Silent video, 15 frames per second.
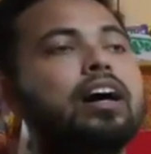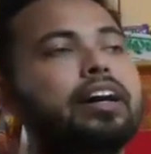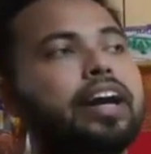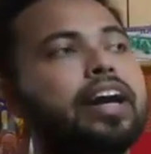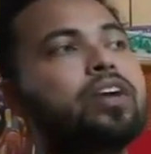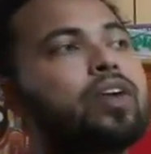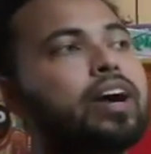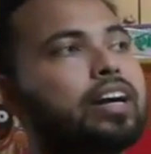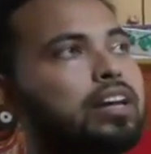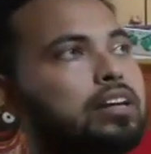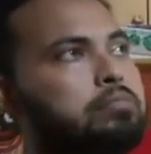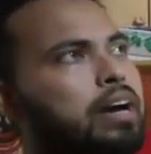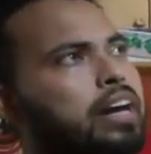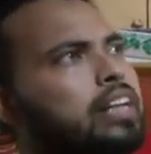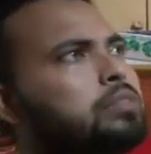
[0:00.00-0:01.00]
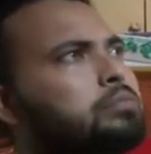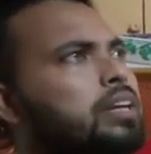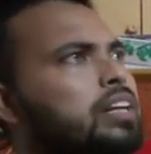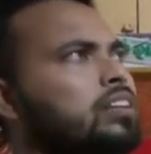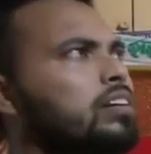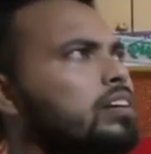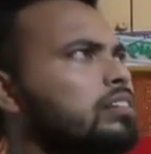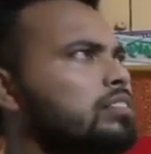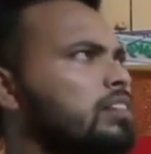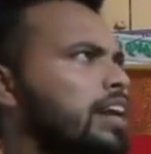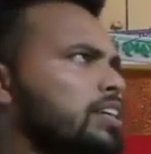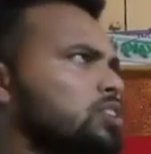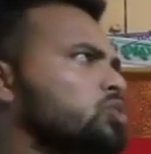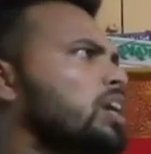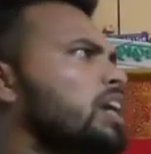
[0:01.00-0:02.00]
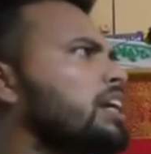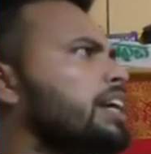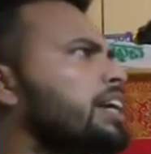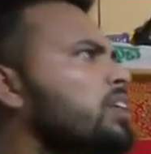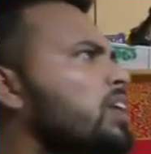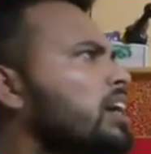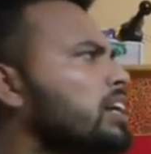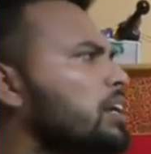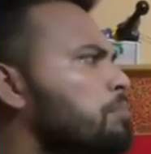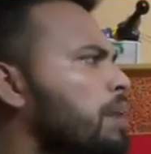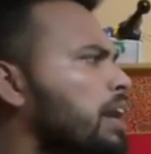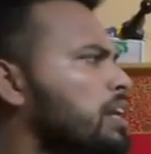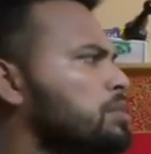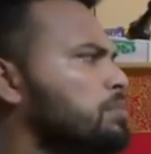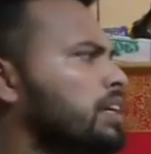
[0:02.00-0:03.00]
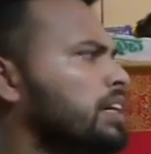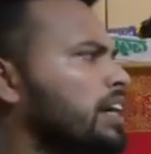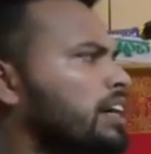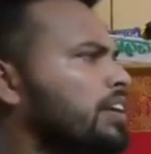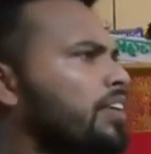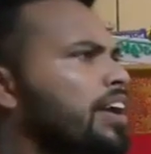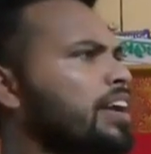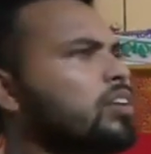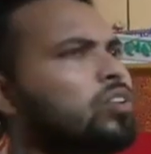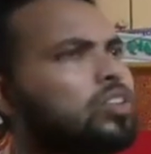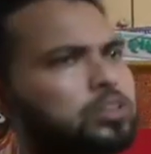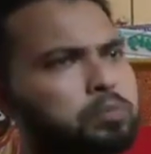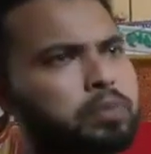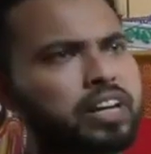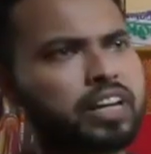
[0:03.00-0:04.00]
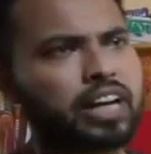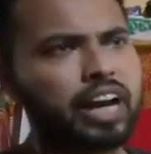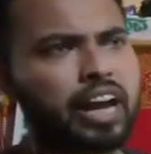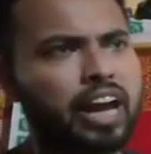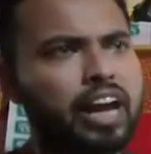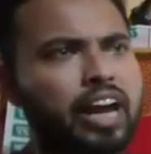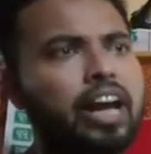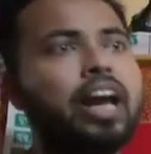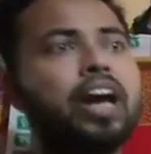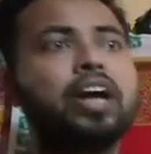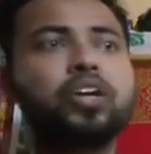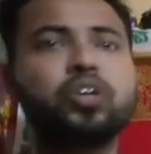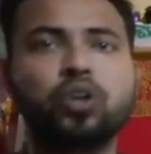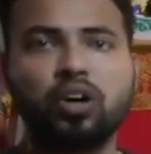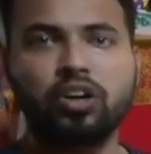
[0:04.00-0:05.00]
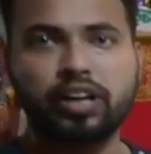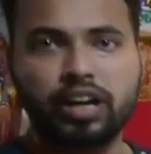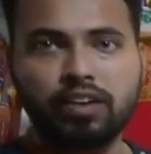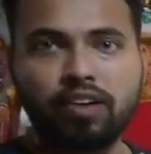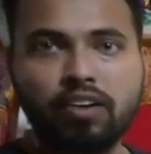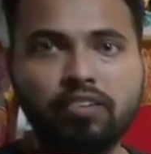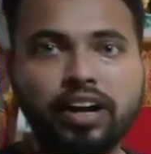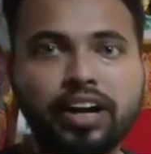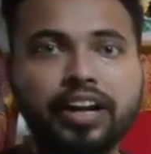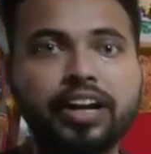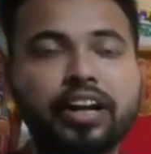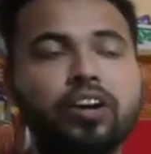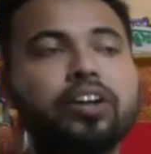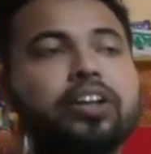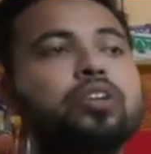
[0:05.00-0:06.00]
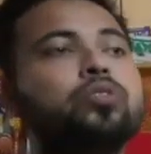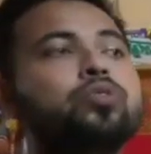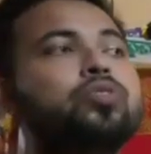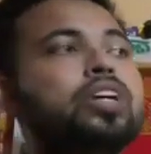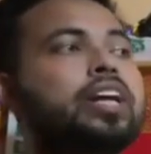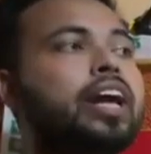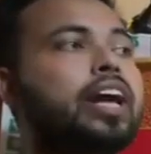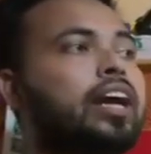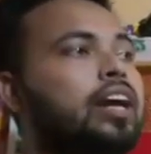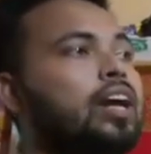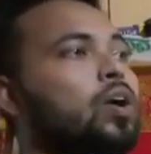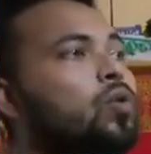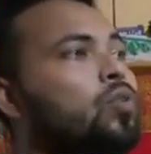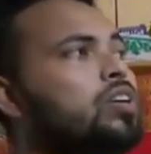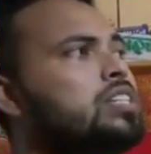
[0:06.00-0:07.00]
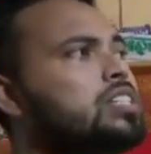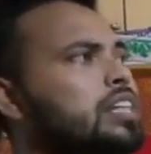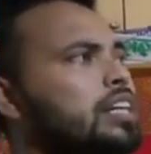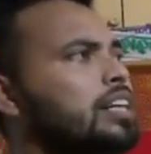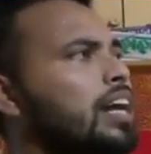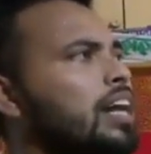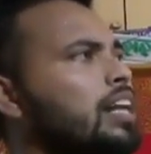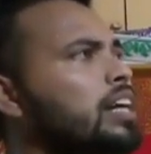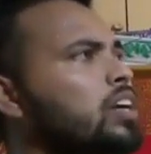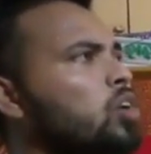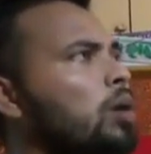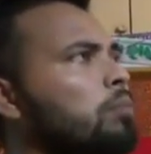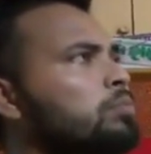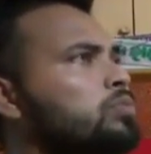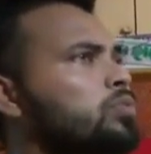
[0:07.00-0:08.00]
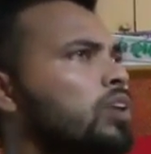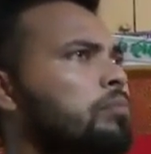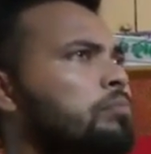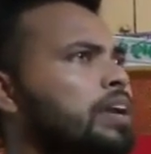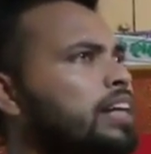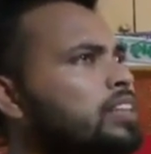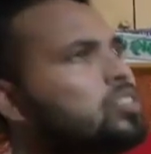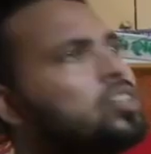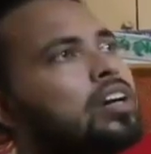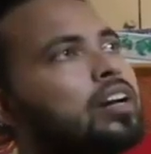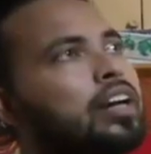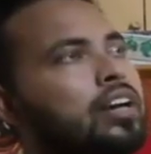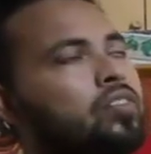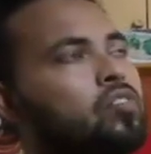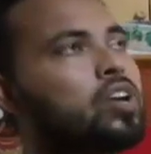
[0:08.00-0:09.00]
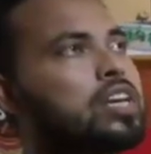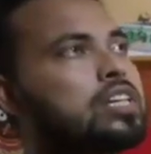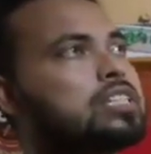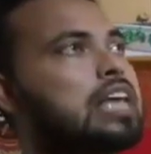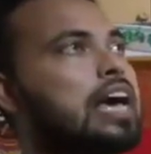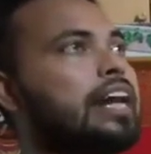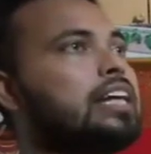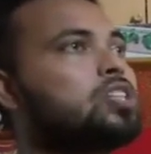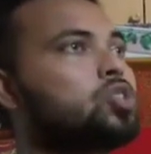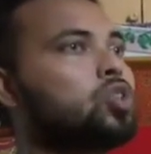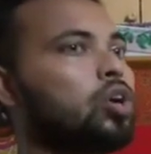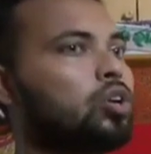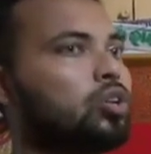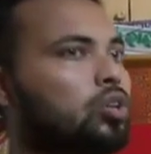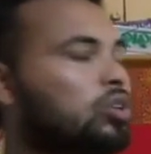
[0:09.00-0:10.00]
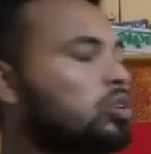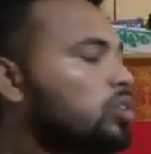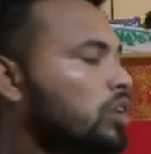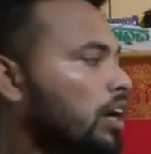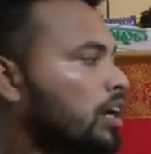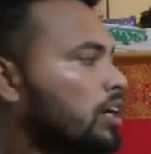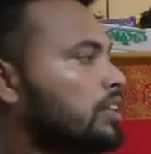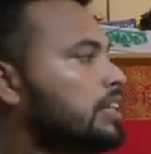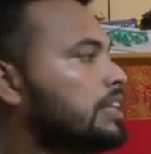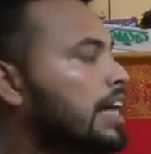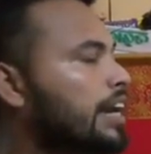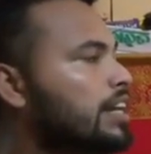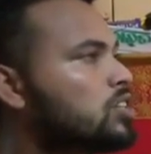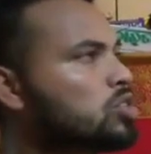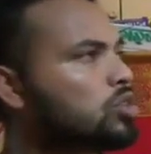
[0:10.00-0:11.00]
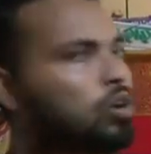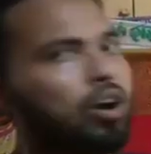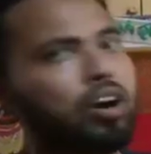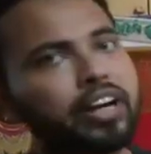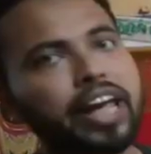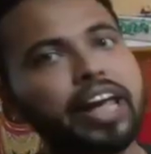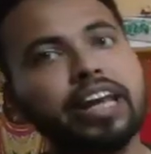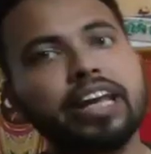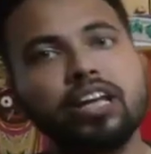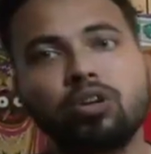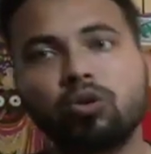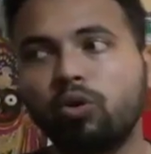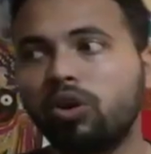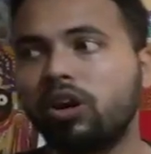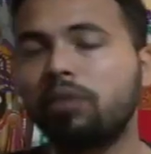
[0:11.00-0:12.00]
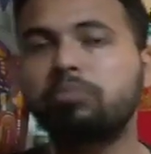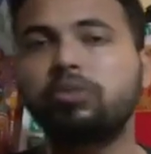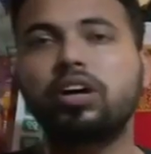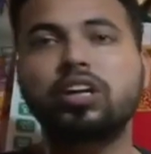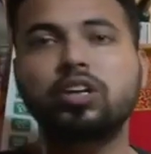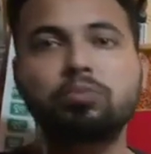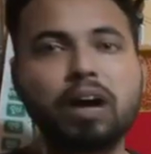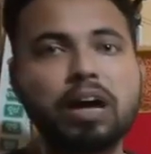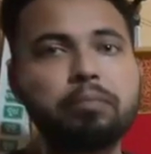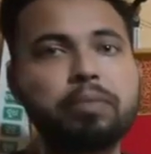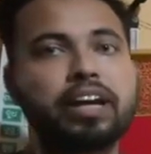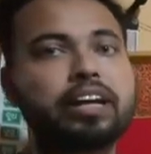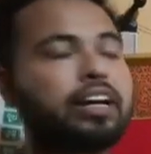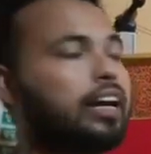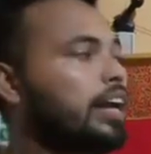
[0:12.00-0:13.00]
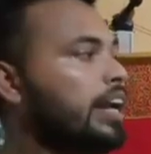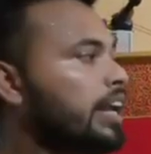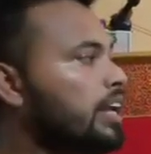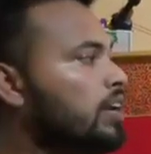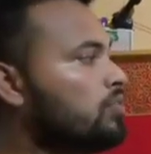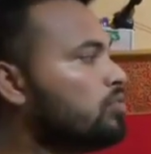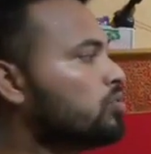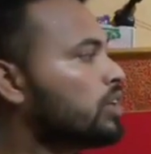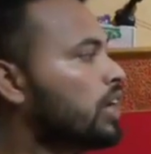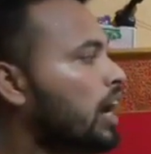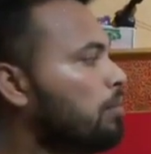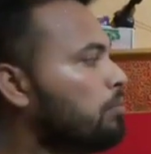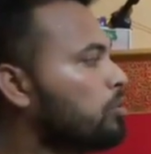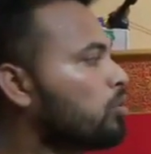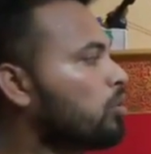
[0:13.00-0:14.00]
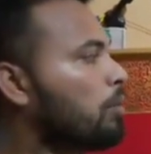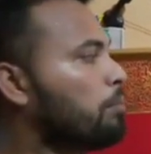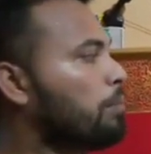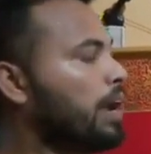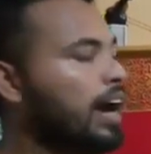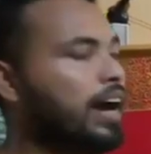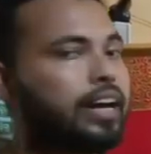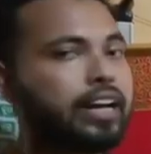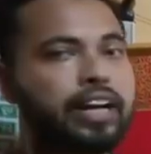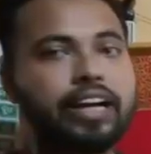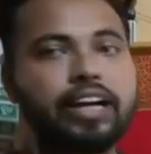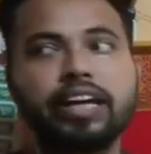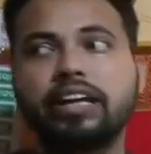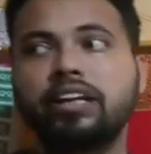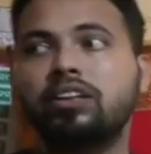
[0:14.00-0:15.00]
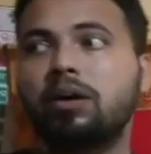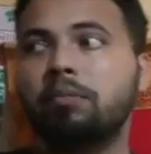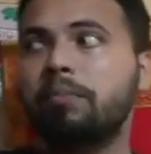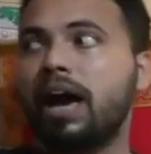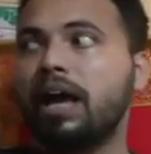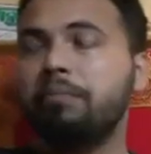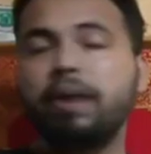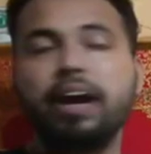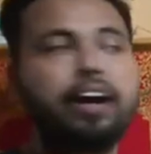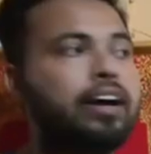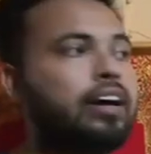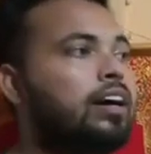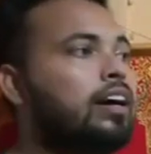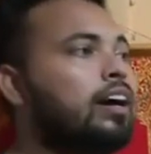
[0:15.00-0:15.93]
radioactive management. The natural radioactive management are like cosmic ray, ultraviolet ray or UV ray, which generally comes from nature, in which there is not any role of the human being. If we have to compare it in the man-made